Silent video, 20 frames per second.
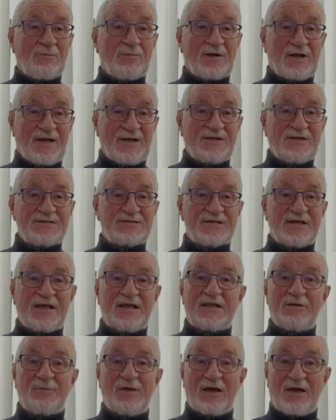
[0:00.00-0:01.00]
I'm glad to
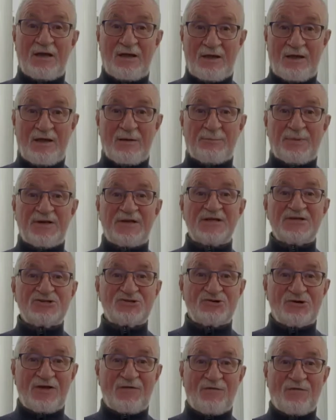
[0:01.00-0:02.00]
say, to be a pretty
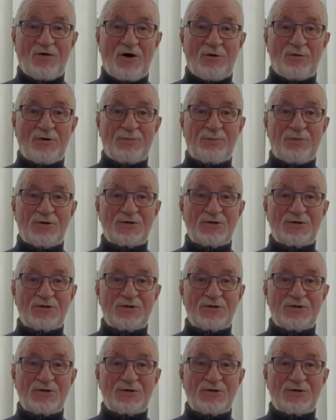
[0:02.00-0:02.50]
straightforward